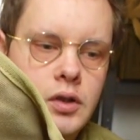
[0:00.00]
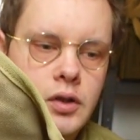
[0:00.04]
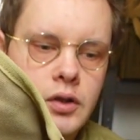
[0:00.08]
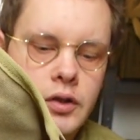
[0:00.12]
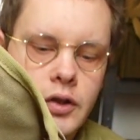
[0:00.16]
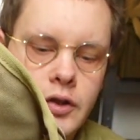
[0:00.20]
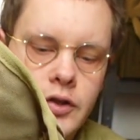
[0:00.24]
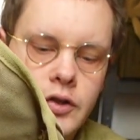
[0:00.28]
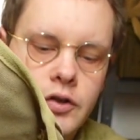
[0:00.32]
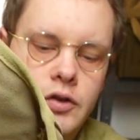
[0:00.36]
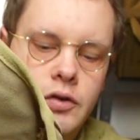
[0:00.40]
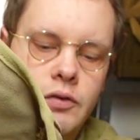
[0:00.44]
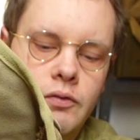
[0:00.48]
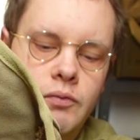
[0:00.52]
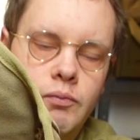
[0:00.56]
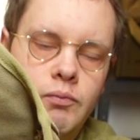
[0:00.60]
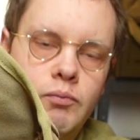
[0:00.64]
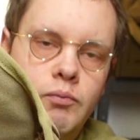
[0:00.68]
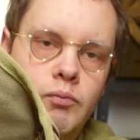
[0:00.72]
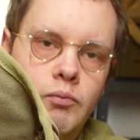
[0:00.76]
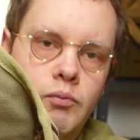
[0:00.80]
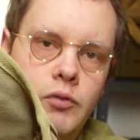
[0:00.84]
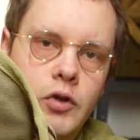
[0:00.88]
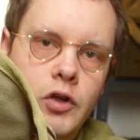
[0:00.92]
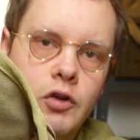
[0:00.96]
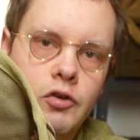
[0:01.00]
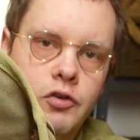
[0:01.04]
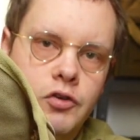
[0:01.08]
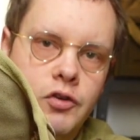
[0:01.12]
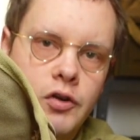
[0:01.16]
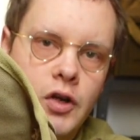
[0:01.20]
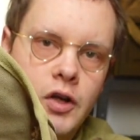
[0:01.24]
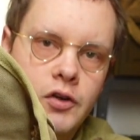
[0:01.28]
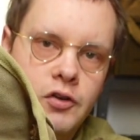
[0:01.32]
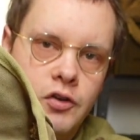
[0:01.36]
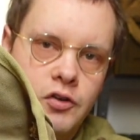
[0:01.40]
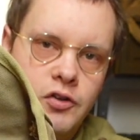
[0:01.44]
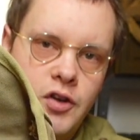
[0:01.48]
that you can use
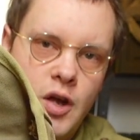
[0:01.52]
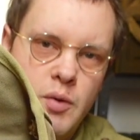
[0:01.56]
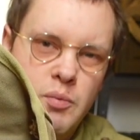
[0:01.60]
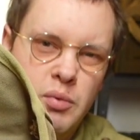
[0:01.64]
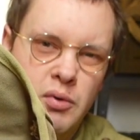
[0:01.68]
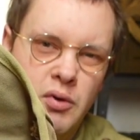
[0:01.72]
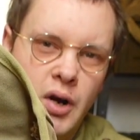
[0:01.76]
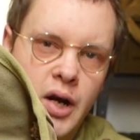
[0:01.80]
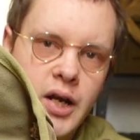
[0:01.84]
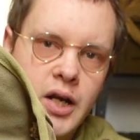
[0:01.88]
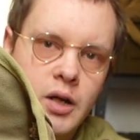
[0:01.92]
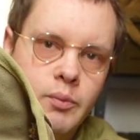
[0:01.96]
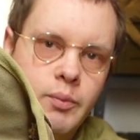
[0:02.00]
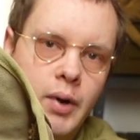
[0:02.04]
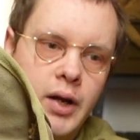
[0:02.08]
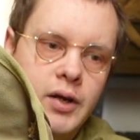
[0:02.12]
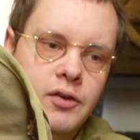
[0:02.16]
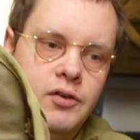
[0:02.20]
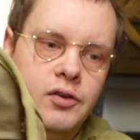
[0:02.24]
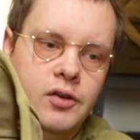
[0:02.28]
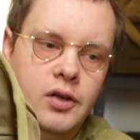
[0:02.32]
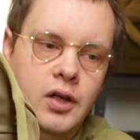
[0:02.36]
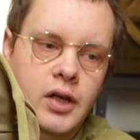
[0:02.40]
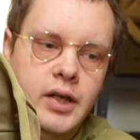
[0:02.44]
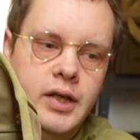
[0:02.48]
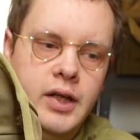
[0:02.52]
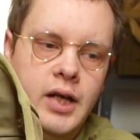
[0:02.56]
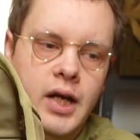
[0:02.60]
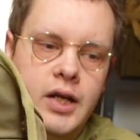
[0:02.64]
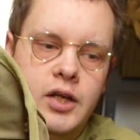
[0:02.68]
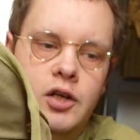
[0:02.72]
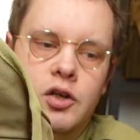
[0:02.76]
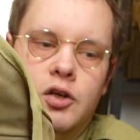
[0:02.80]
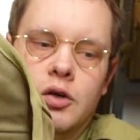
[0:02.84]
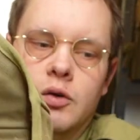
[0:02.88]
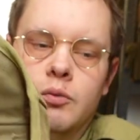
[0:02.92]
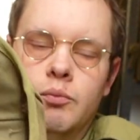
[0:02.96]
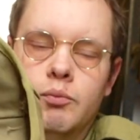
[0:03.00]
as a separator basically, and
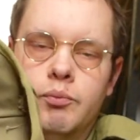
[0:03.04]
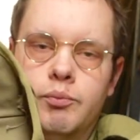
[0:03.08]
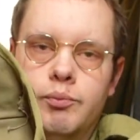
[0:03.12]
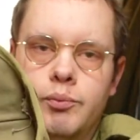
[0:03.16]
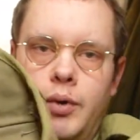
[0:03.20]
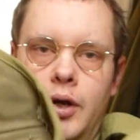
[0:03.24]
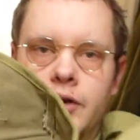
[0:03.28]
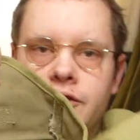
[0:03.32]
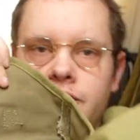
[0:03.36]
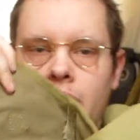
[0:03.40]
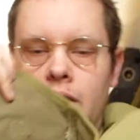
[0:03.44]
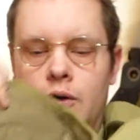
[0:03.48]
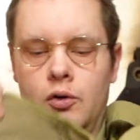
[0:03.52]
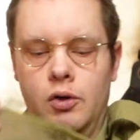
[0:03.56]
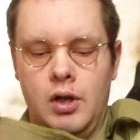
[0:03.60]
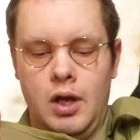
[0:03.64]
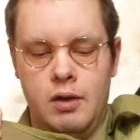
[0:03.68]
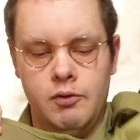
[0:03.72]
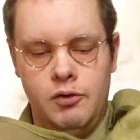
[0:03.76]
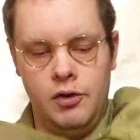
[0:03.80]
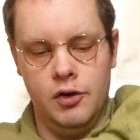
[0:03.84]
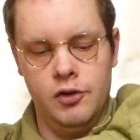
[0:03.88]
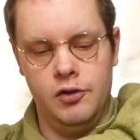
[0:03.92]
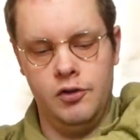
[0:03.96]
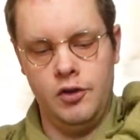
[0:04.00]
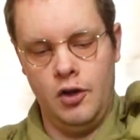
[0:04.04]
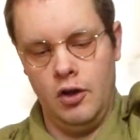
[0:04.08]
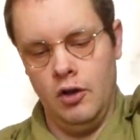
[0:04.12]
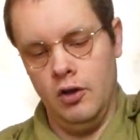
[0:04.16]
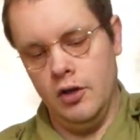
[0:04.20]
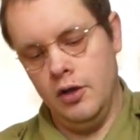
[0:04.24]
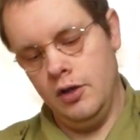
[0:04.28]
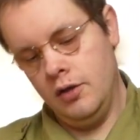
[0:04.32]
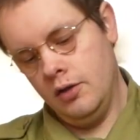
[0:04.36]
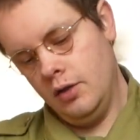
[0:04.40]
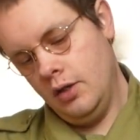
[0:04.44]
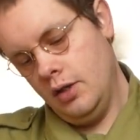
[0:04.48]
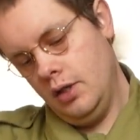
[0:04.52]
you can budge that all out to the
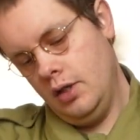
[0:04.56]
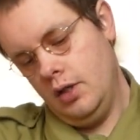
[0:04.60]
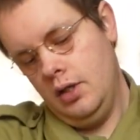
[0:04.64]
side.